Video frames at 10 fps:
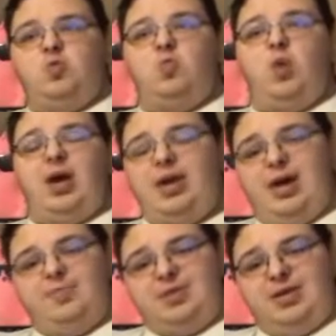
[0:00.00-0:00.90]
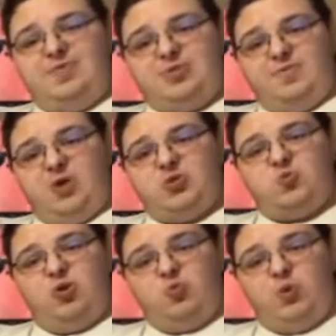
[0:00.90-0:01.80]
White, I believe, is the first
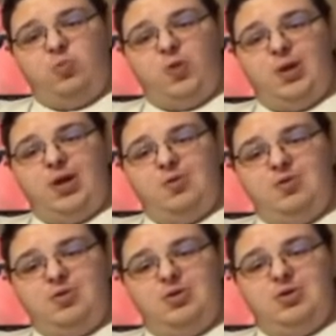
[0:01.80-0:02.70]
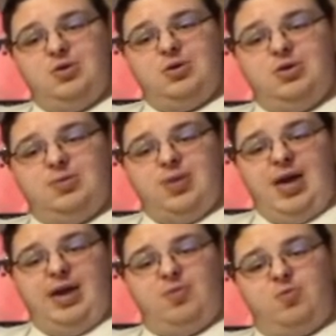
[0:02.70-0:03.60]
one, 1.0.
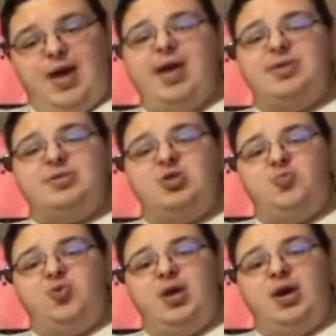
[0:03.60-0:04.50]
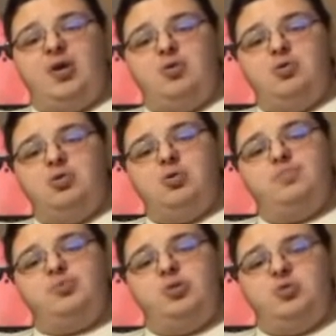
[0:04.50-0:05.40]
Then red is 2.0.
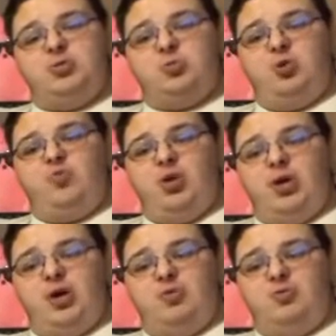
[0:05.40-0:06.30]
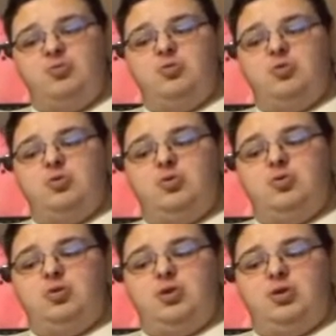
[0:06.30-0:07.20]
Blue is 3.0.
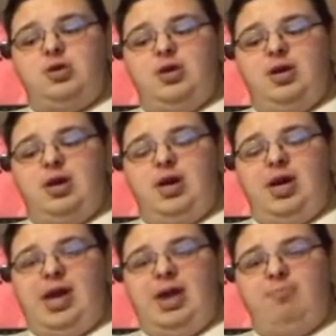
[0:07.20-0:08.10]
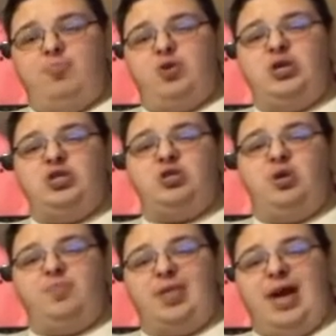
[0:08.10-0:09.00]
And I'm pretty
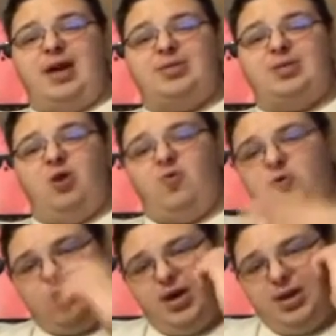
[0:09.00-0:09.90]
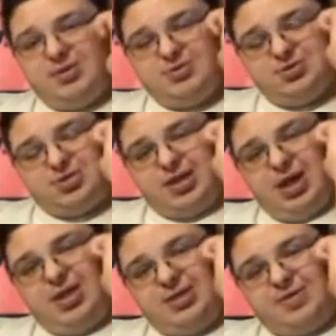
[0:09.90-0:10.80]
sure black is along with white, just
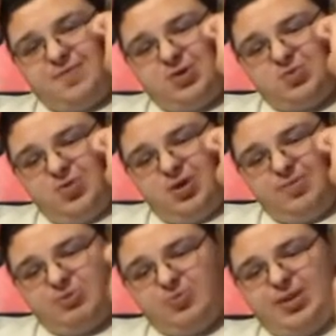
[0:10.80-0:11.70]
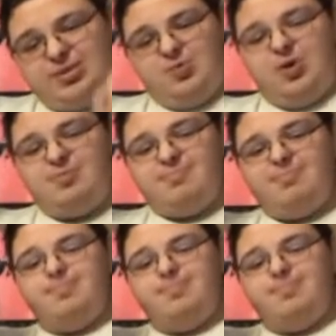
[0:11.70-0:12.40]
kind of like the first one, most basic one.